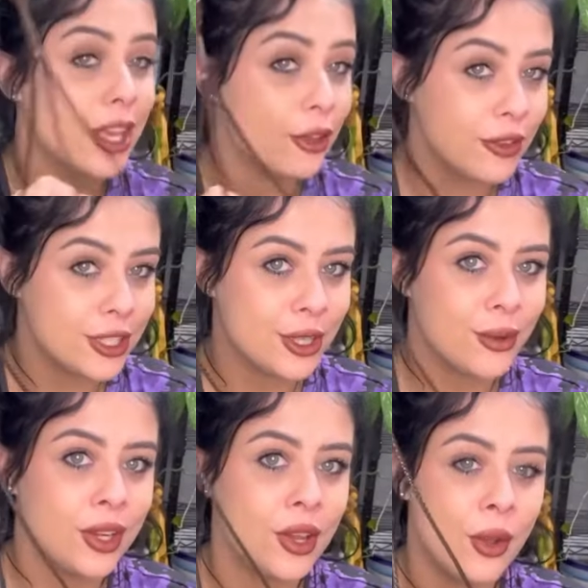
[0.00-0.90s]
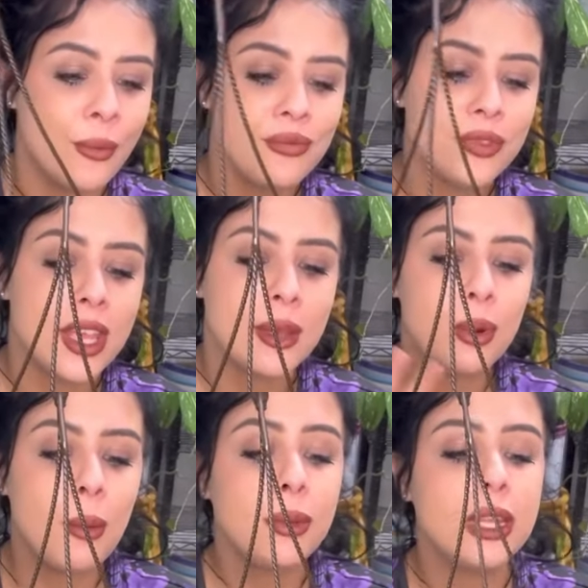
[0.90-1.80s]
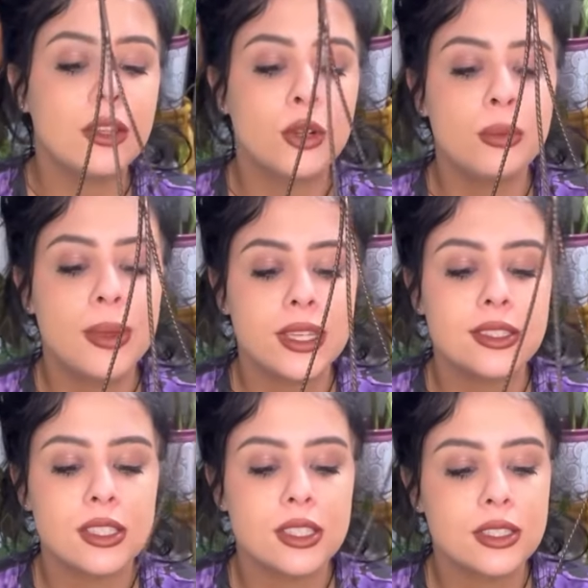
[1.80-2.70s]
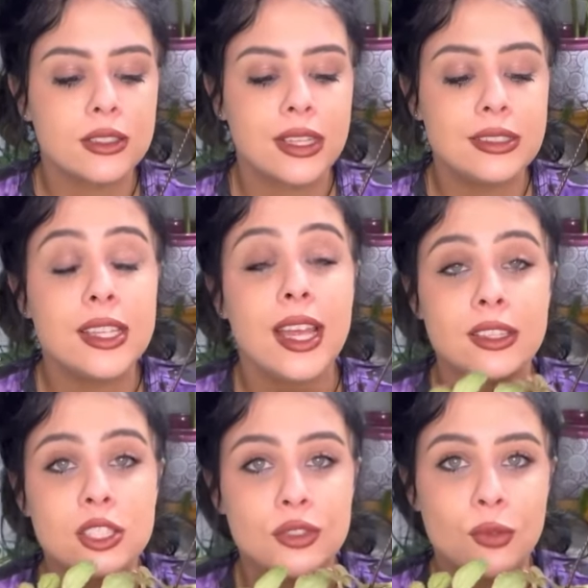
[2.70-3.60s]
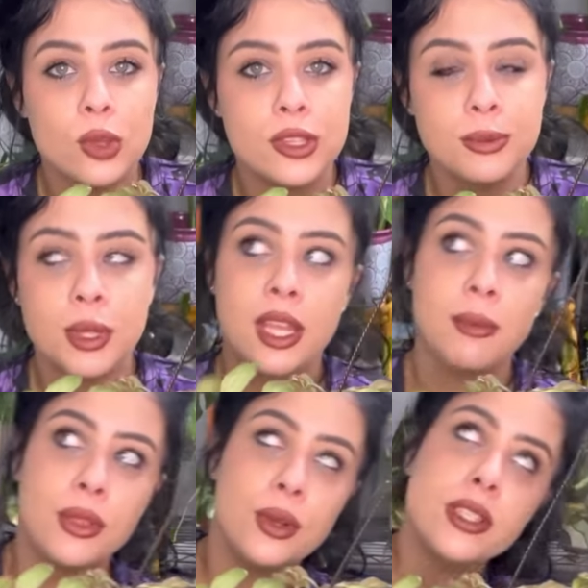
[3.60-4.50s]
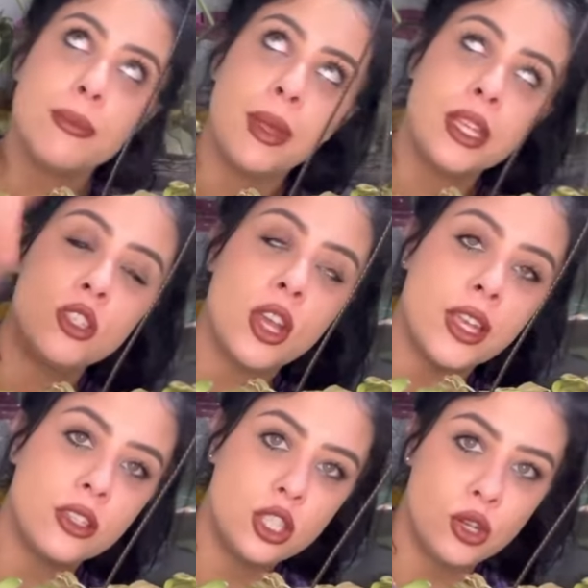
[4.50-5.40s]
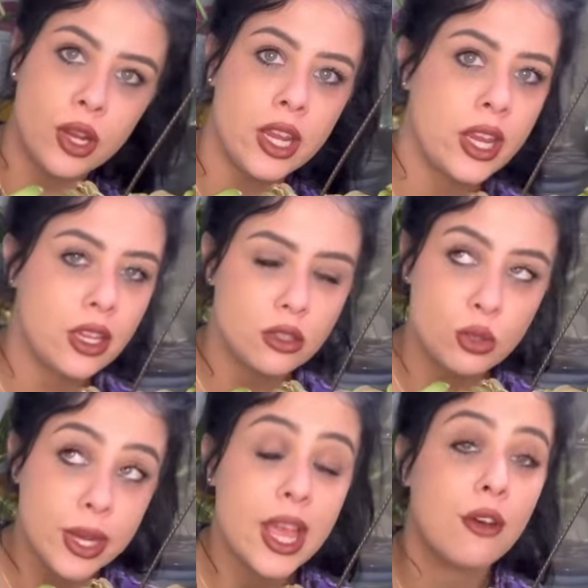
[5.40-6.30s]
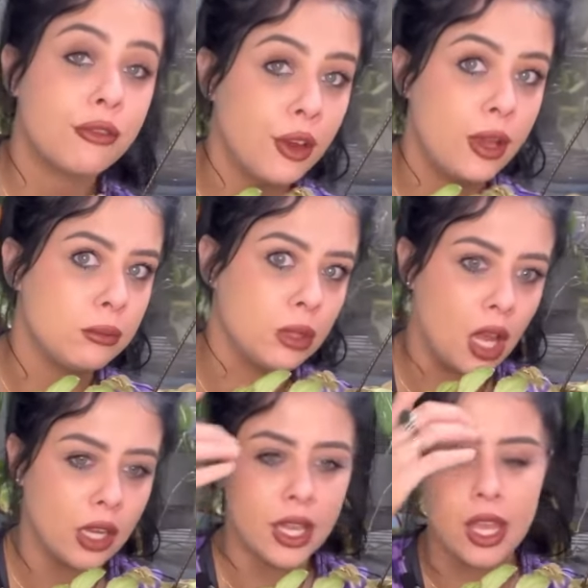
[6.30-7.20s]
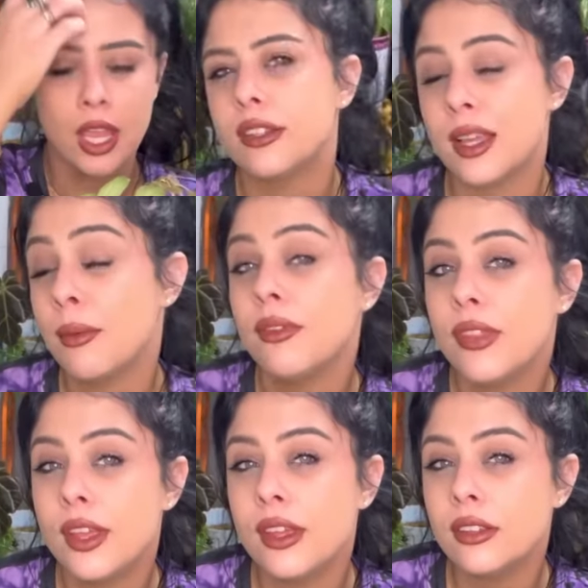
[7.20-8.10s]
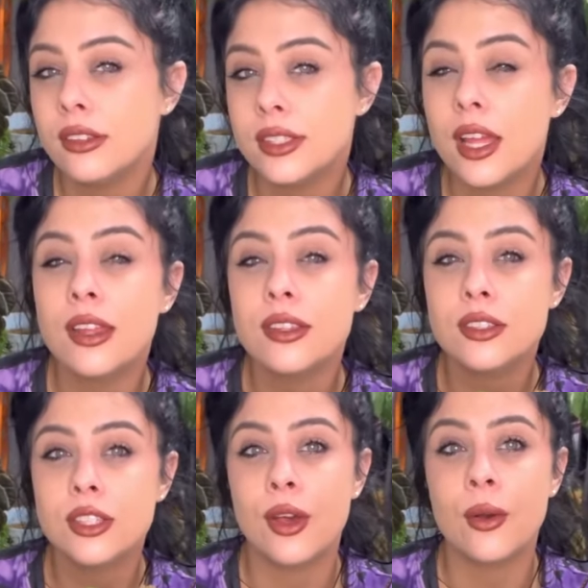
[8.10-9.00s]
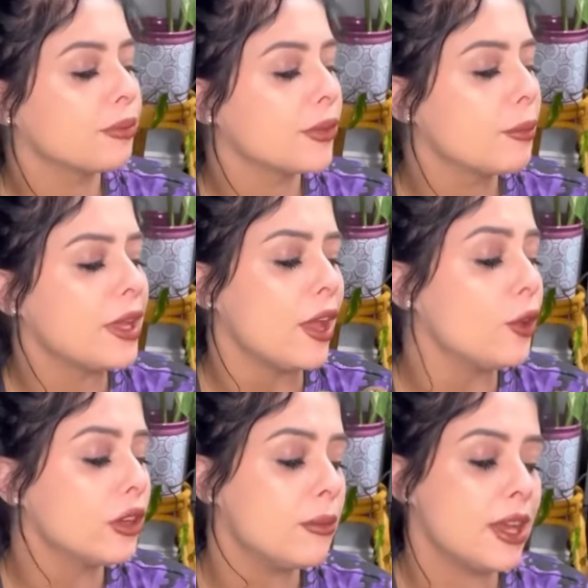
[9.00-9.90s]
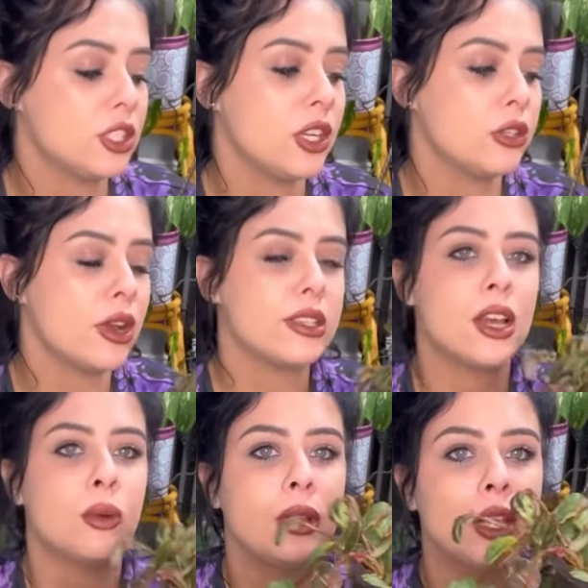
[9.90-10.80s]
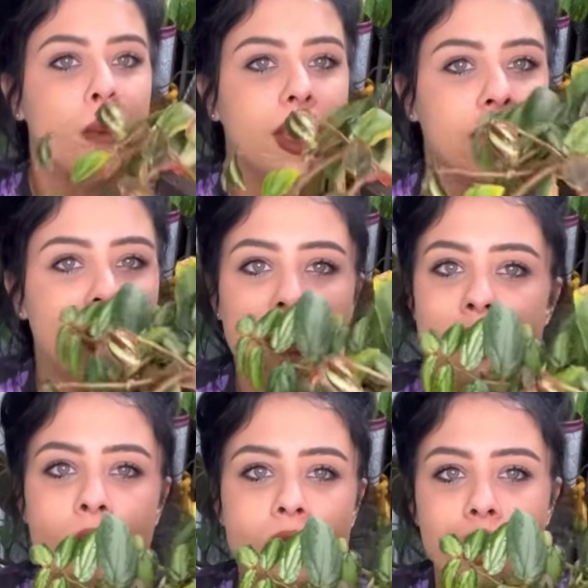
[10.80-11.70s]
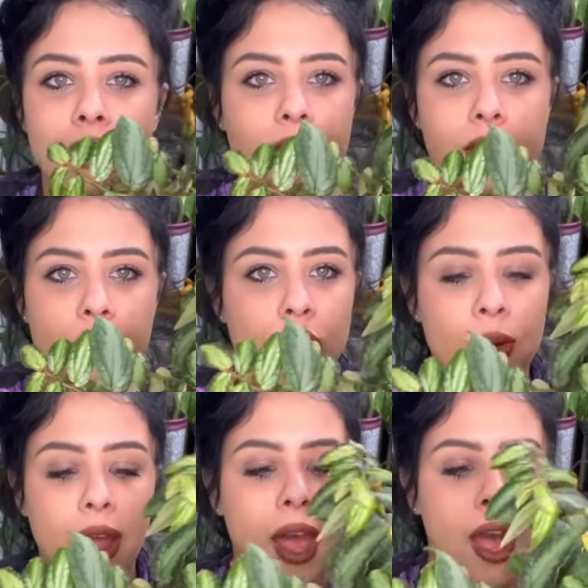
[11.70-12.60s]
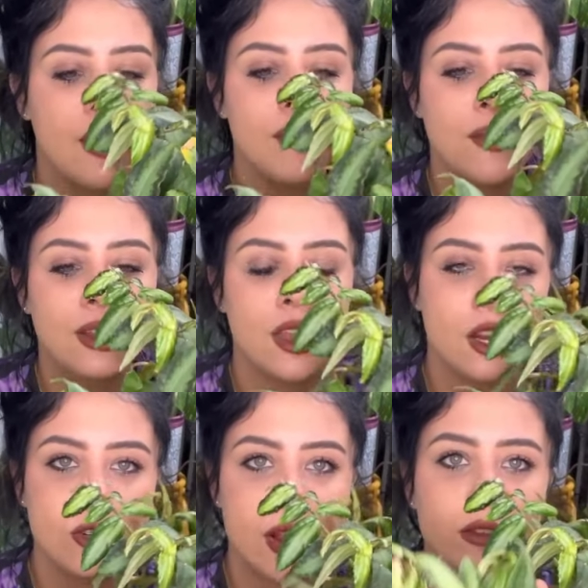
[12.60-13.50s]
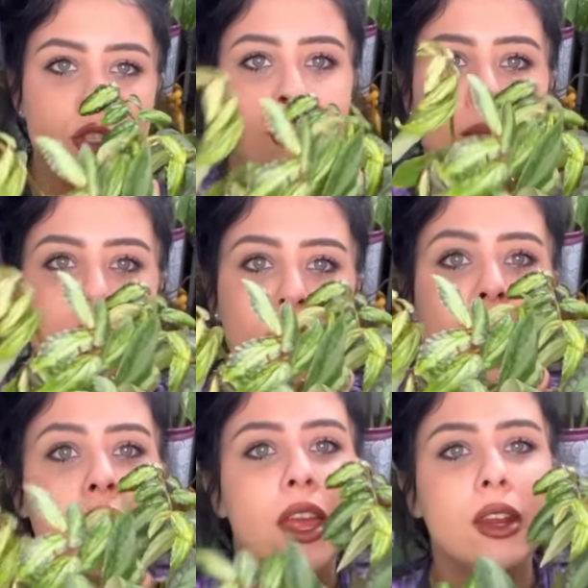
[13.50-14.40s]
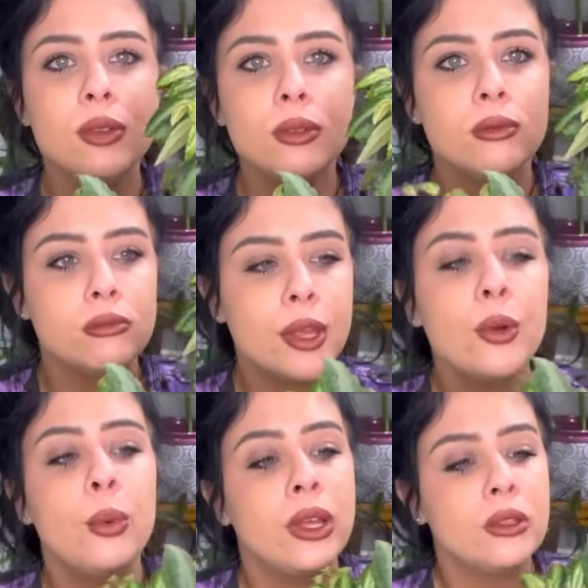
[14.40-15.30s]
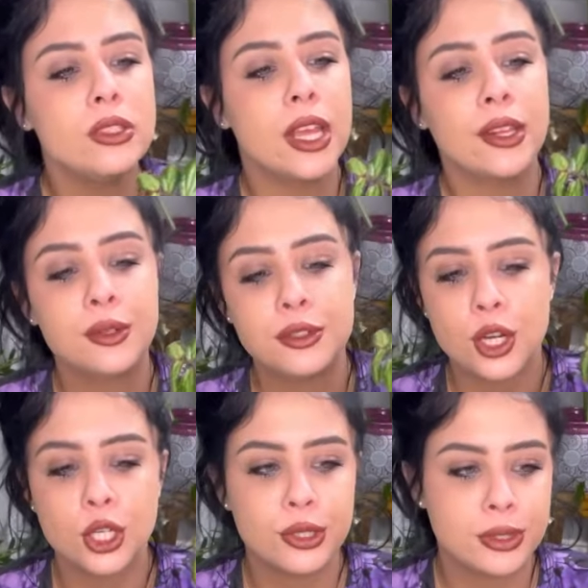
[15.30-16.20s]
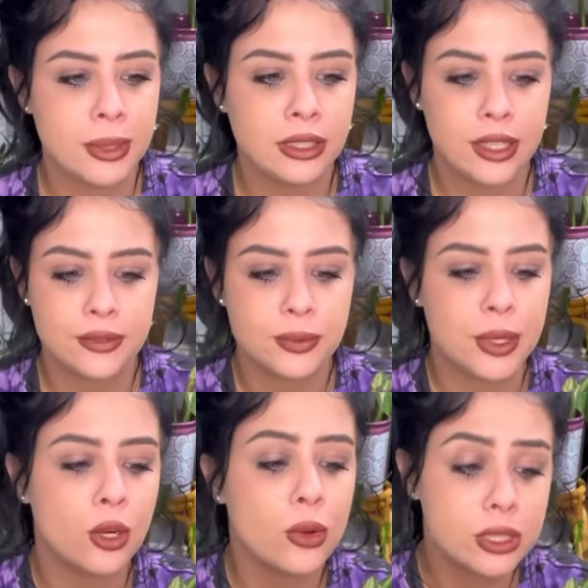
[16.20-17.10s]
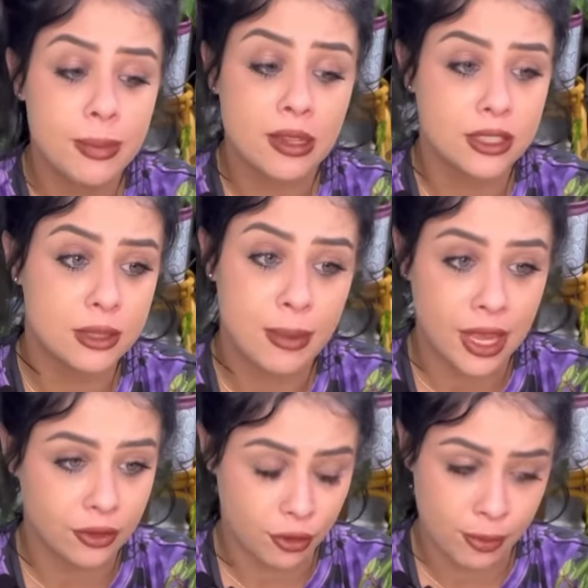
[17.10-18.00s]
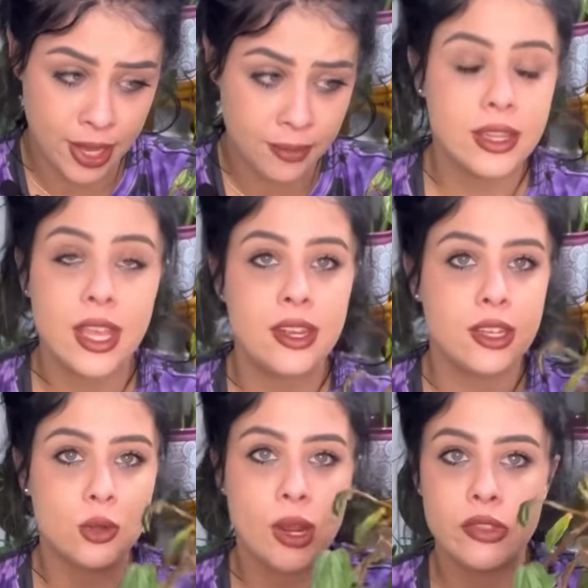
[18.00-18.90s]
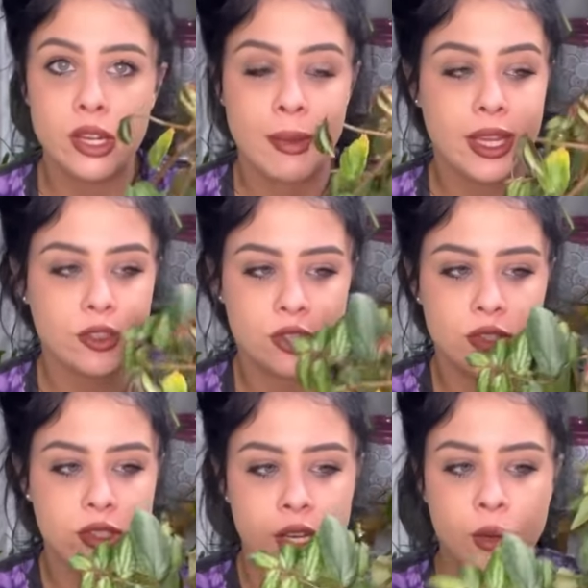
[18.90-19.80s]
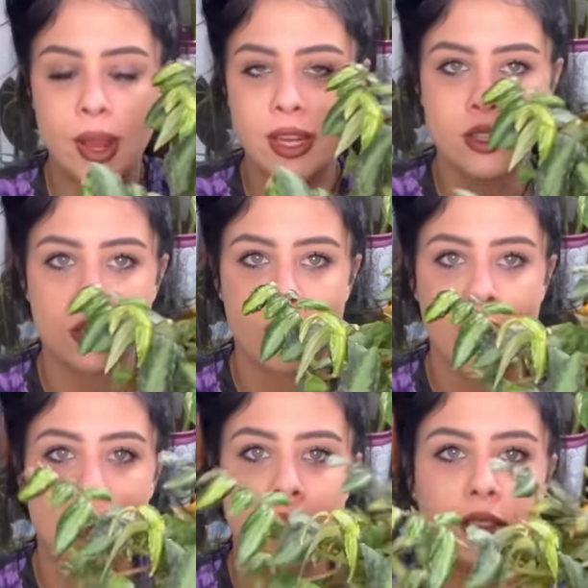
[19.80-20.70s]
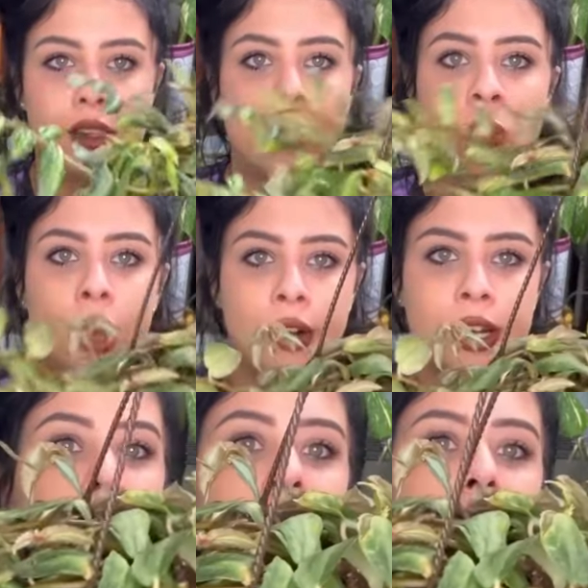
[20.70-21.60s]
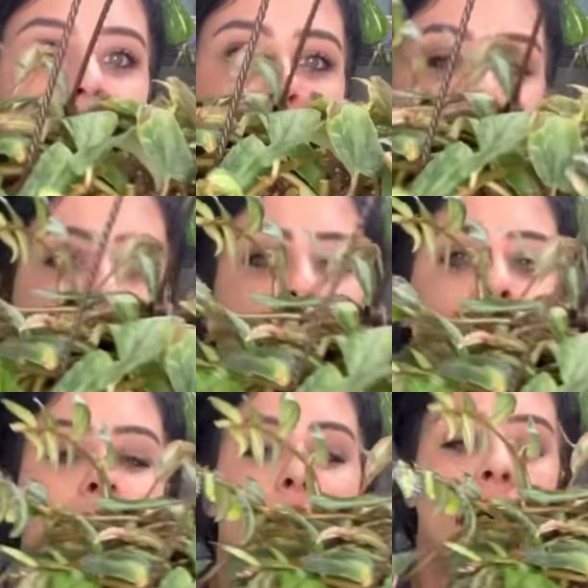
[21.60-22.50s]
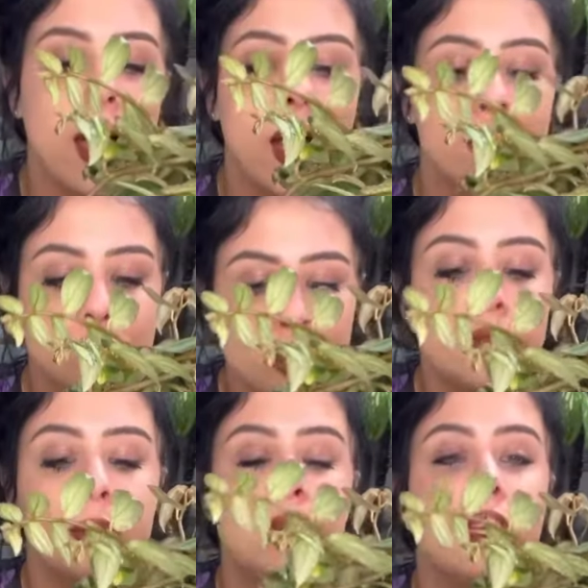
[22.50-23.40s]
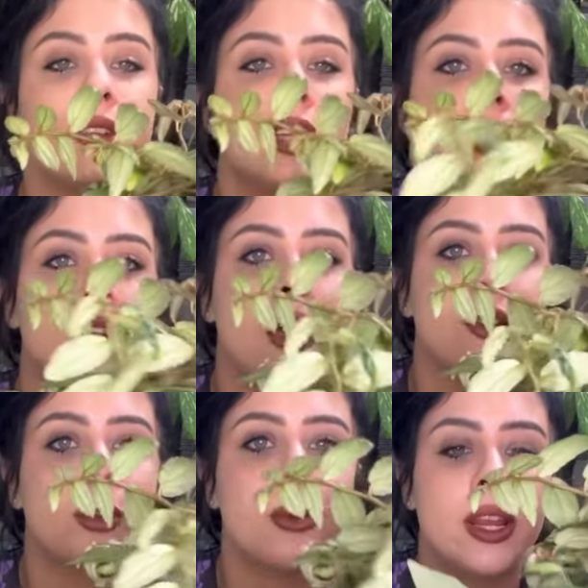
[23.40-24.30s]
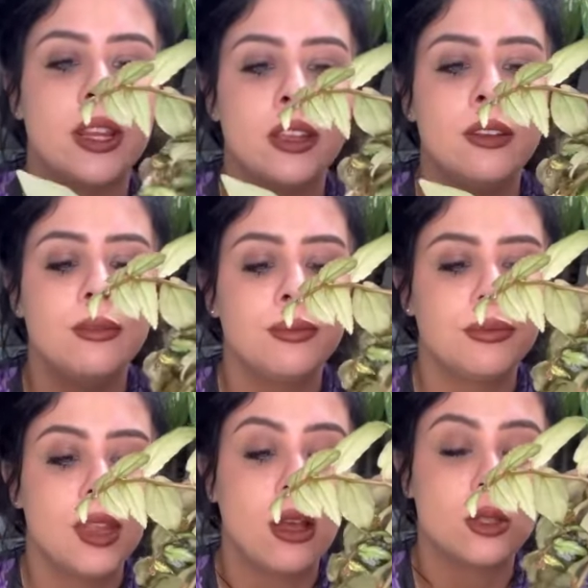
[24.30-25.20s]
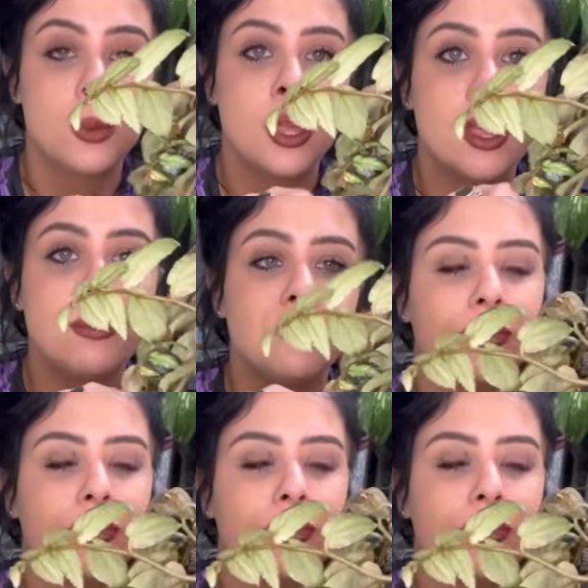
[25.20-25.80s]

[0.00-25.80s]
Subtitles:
south facing window, probably a little bit intense for this plant, but there is a big giant tree out front blocking some of the sun. So, but yeah, you can imagine it dries out really quick. And that's the only issue I have. If I let it dry out too much, it'll wilt and it'll start crisping leaves, but it always bounces back for me. Again, it's right there at my kitchen sink where I can just grab it and water it, but it is just beautiful. I truly believe it's an underrated house plant.